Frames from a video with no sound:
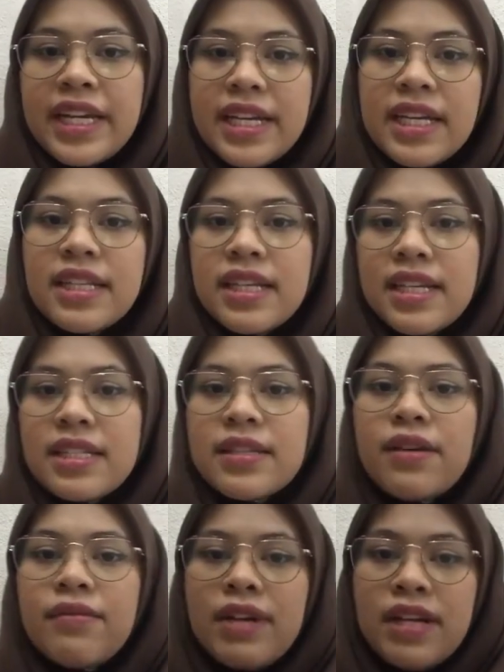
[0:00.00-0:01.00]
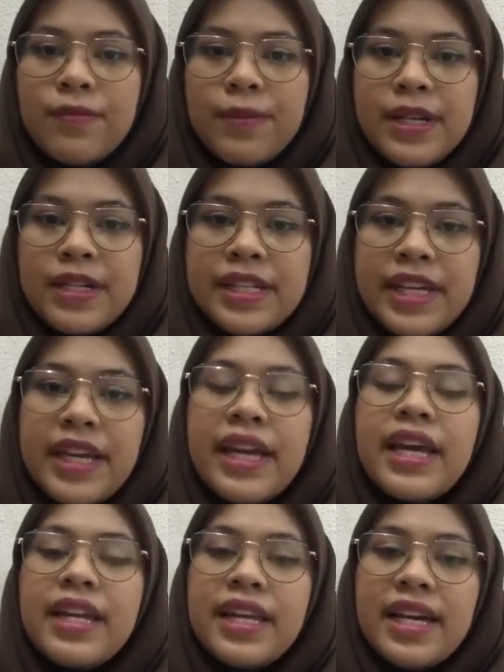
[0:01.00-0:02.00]
it is available day
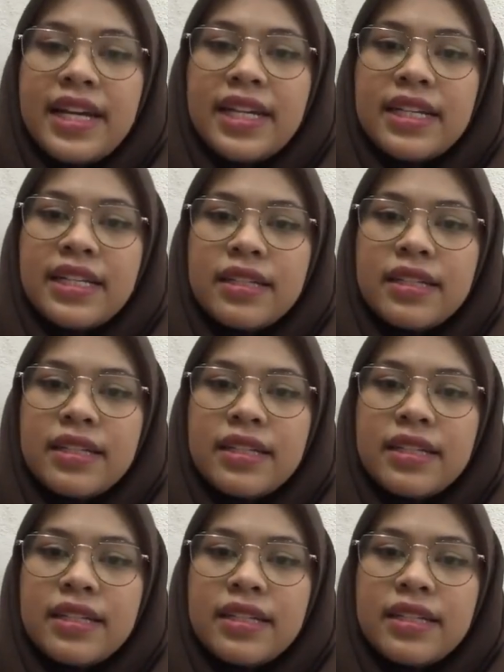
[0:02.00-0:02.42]
and night.